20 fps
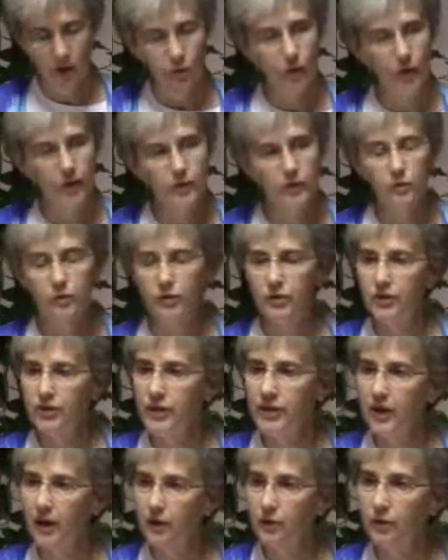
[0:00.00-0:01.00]
when you
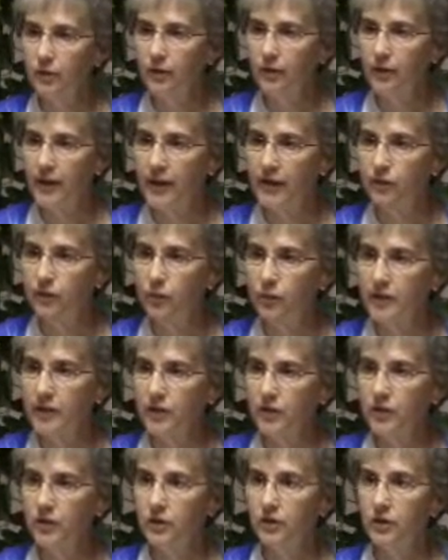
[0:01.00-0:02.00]
see other faith
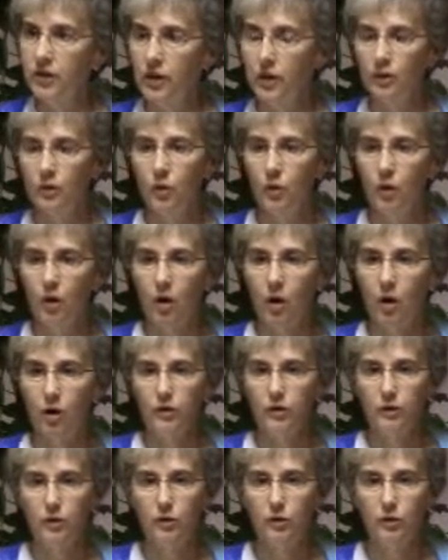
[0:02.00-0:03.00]
traditions, you are
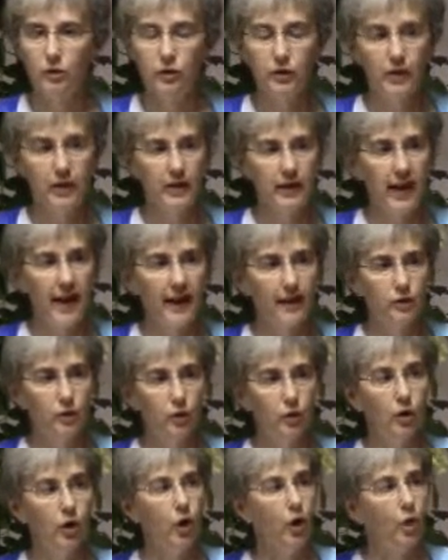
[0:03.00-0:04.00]
also looking at
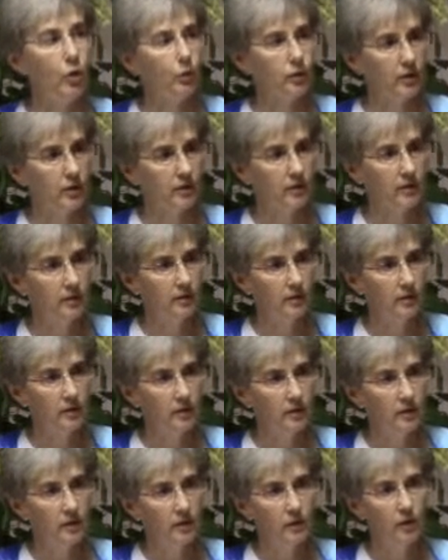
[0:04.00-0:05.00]
your own.
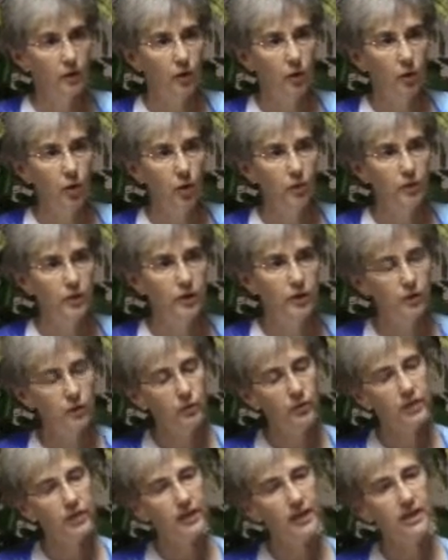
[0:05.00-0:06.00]
So what we do
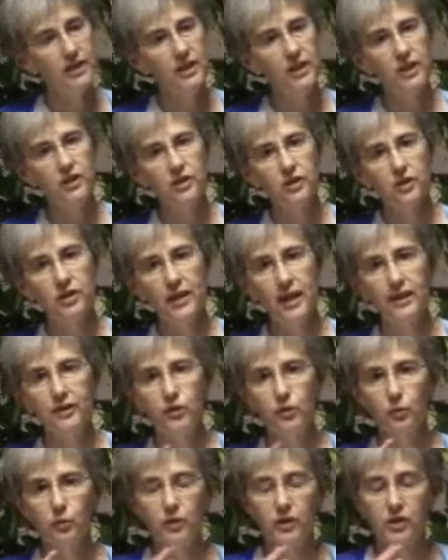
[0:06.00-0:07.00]
is they teach us not
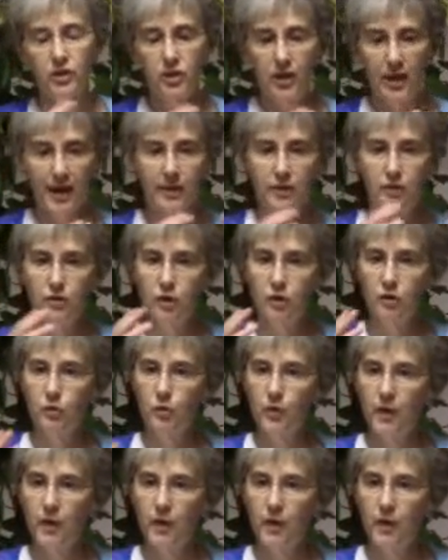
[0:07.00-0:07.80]
to reject those we